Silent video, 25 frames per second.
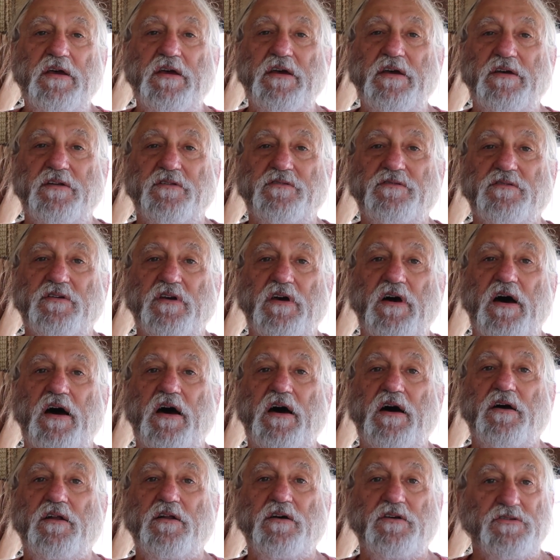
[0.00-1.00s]
it's
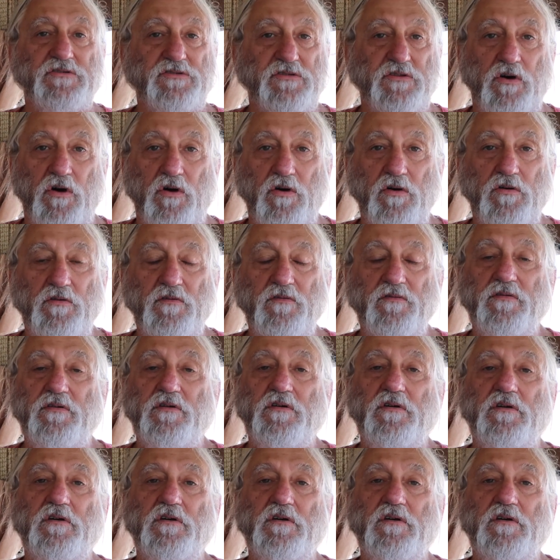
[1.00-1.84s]
got a stove,